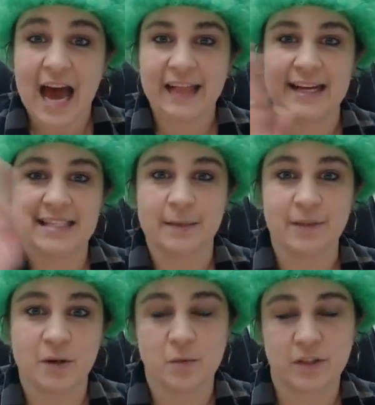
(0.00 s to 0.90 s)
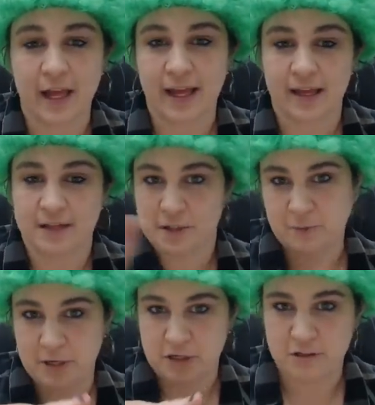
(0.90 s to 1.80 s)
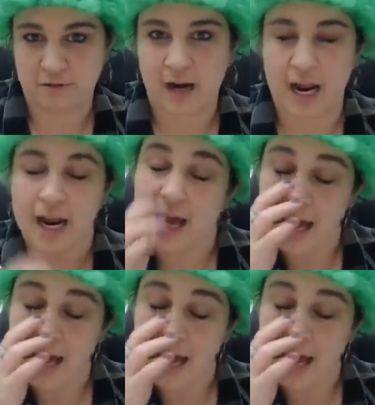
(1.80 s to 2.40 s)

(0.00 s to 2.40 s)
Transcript: and like something would like smush, right?